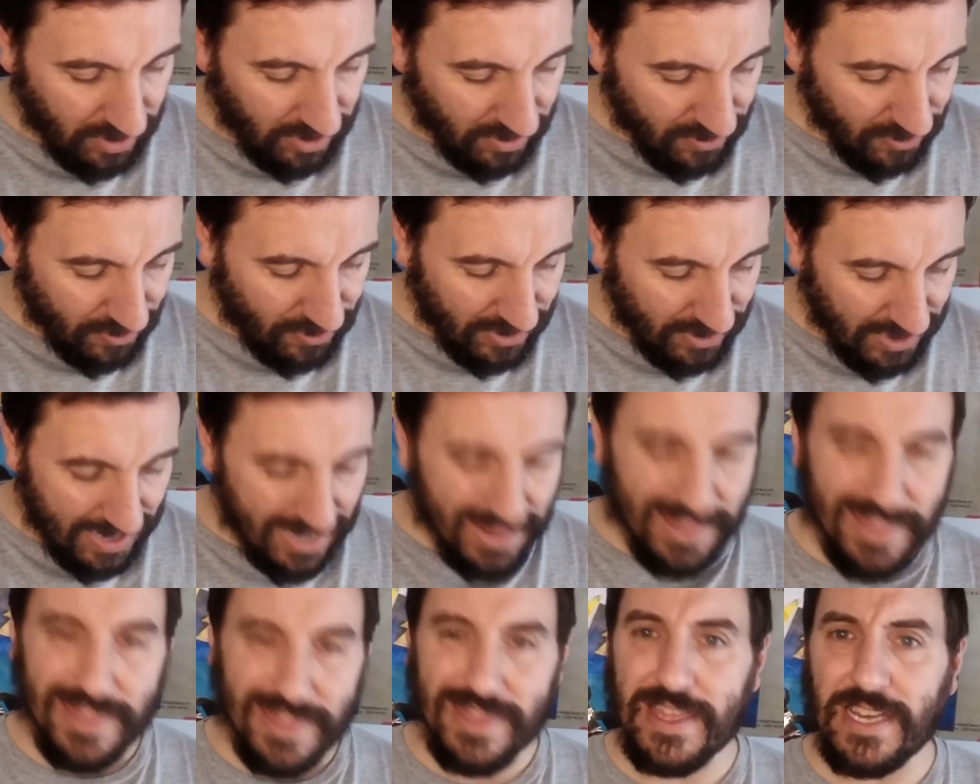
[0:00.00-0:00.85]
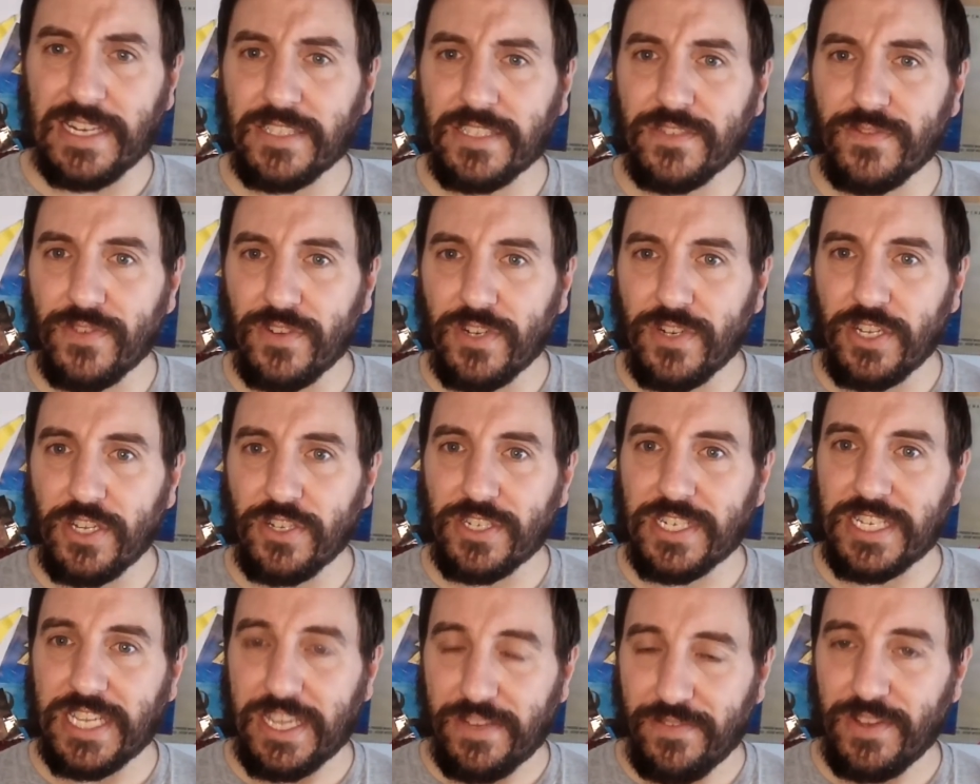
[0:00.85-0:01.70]
done, and thanks for
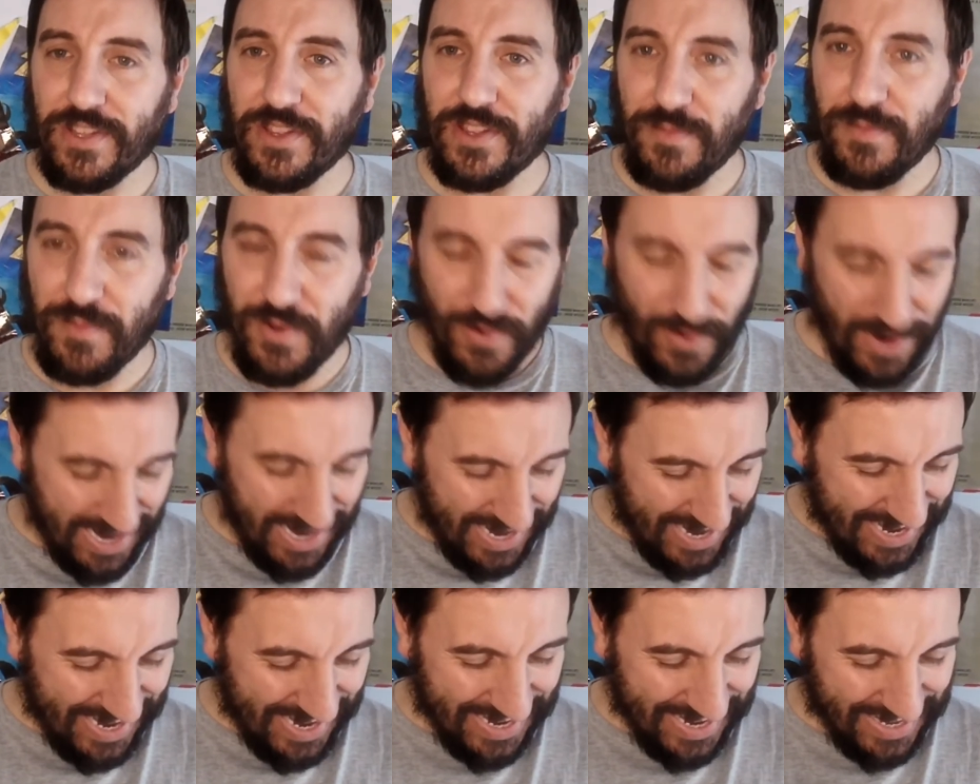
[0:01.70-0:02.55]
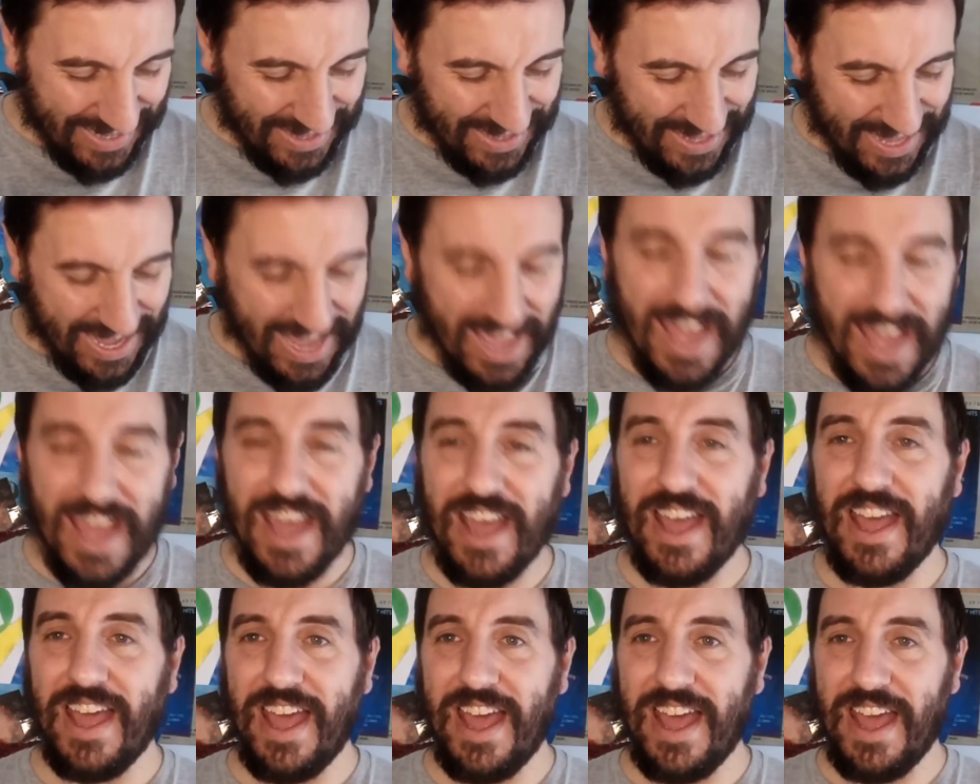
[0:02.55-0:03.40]
not giving them away in the
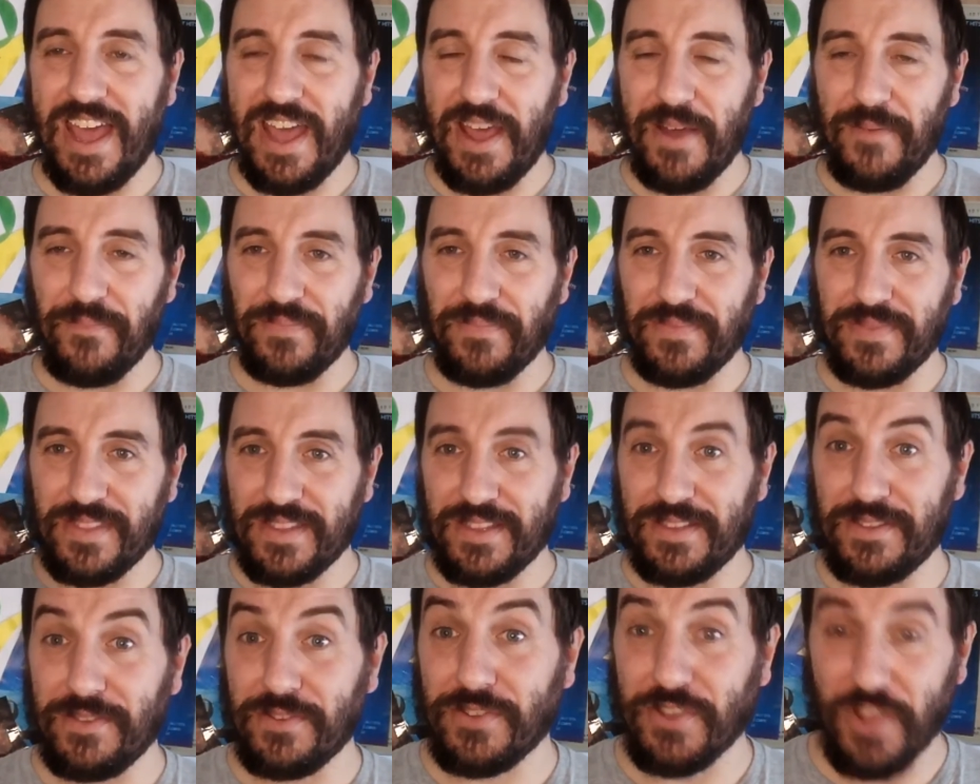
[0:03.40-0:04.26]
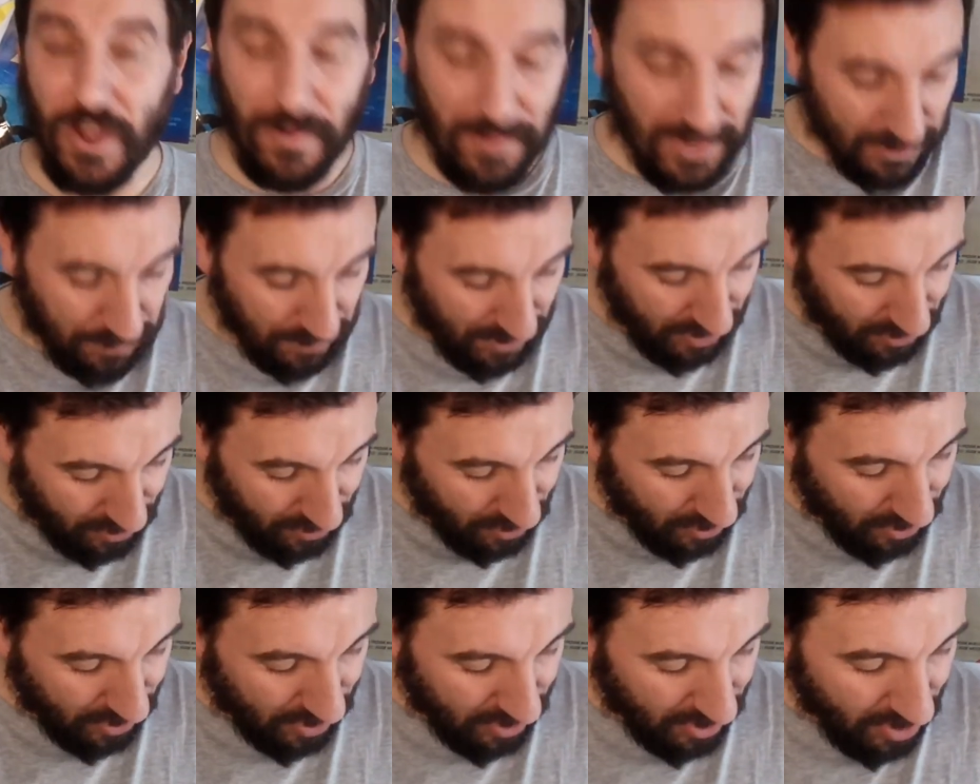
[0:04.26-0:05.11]
comments
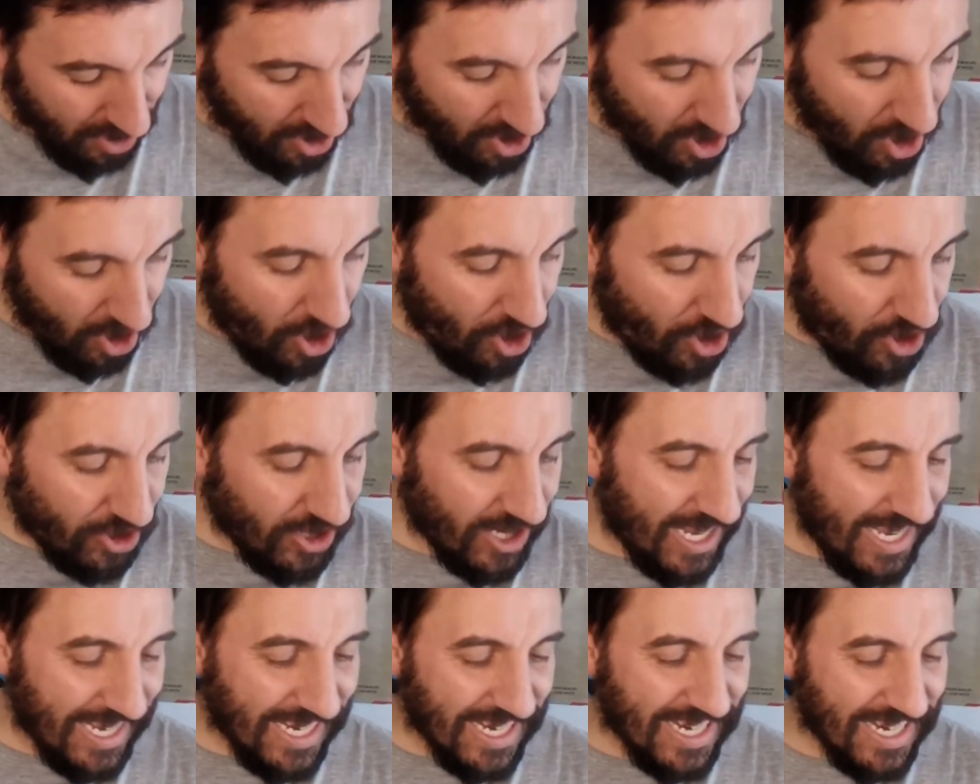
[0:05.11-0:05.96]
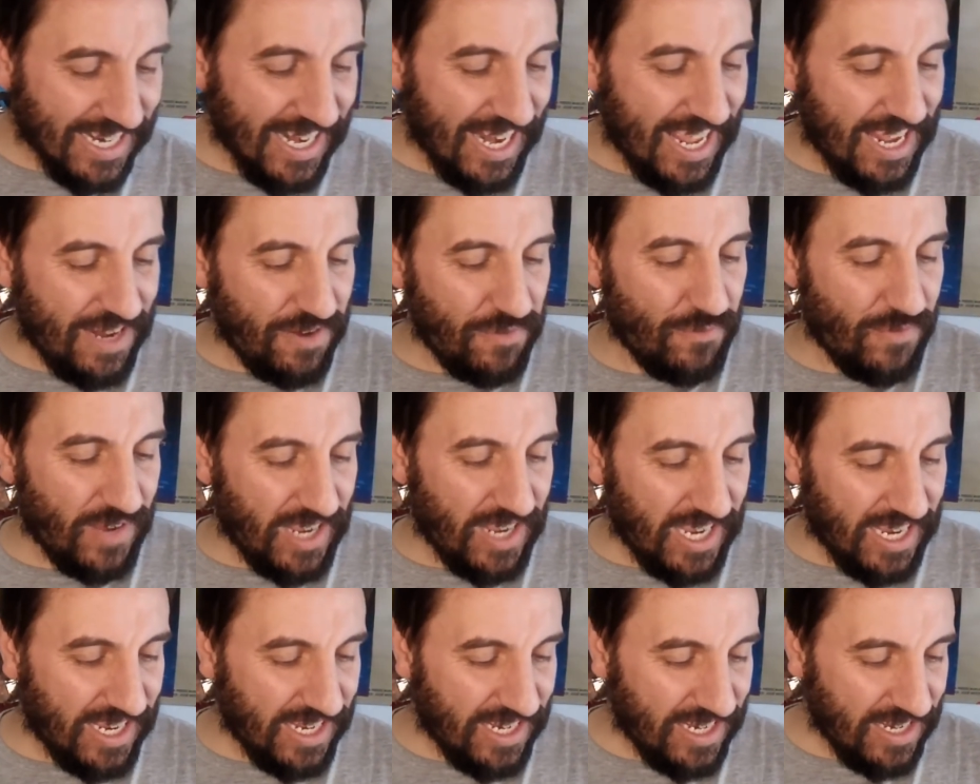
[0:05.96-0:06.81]
below. Unlike Glenn
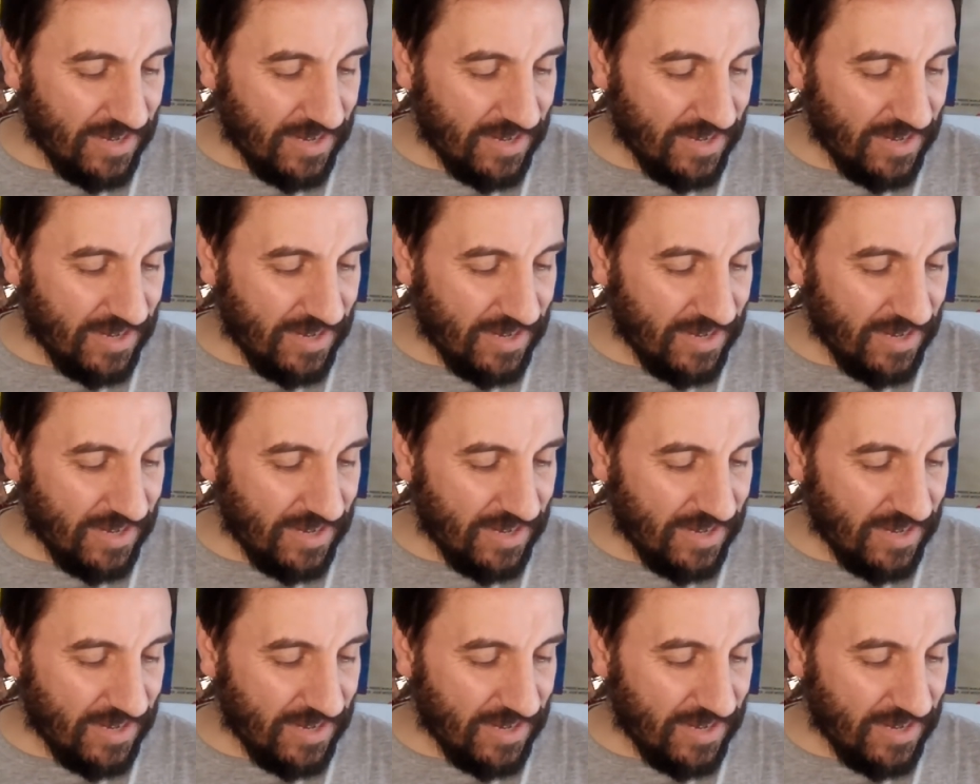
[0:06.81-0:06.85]
Vane,